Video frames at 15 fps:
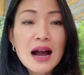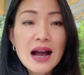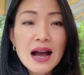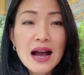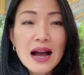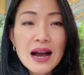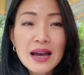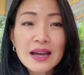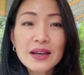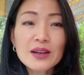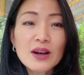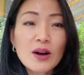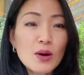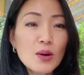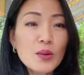I
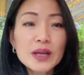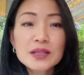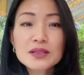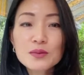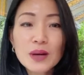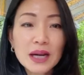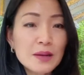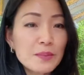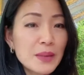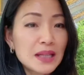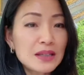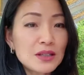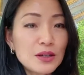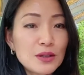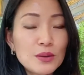always
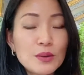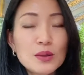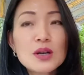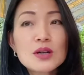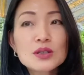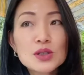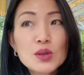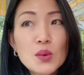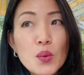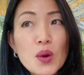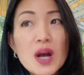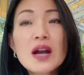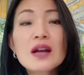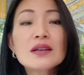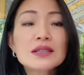recommend you to
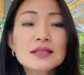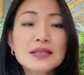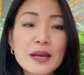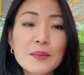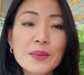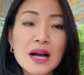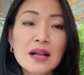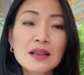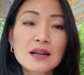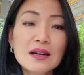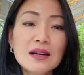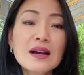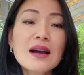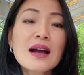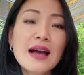wear the same
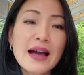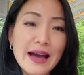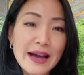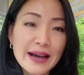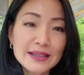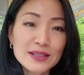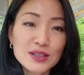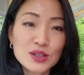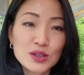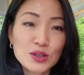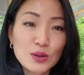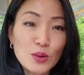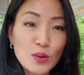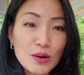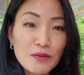color as
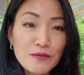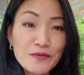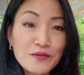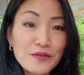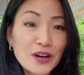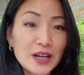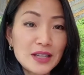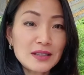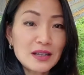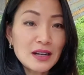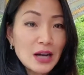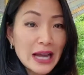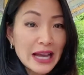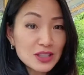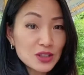your foot,
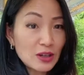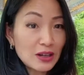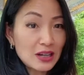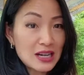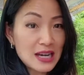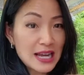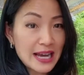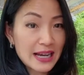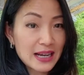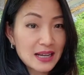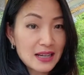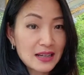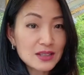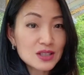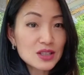as your leg.
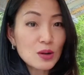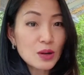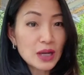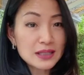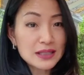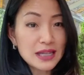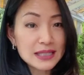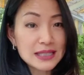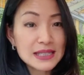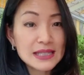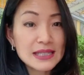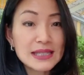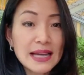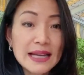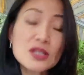So it's
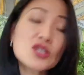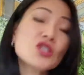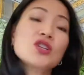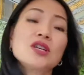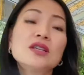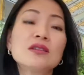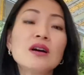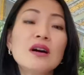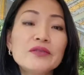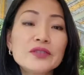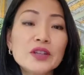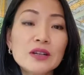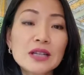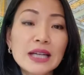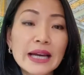extension of
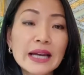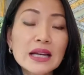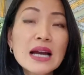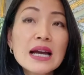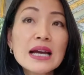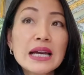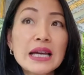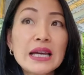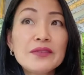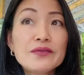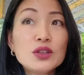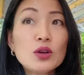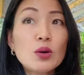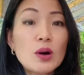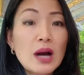your leg. If
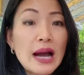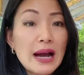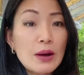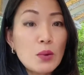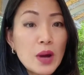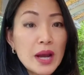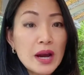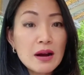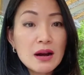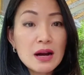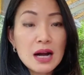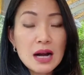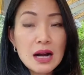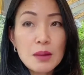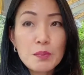you wear
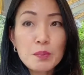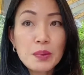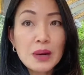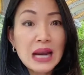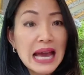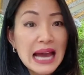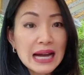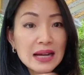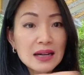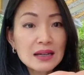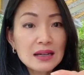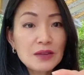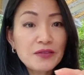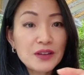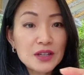a black
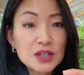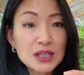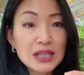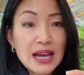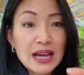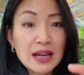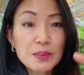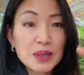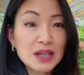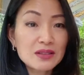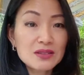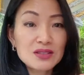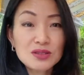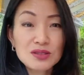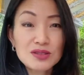fishnet
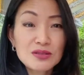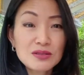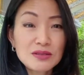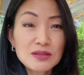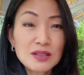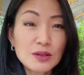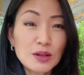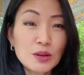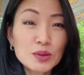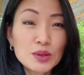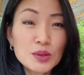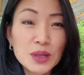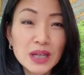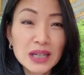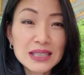because you're, you know,
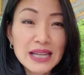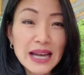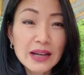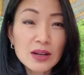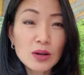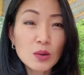doing a tango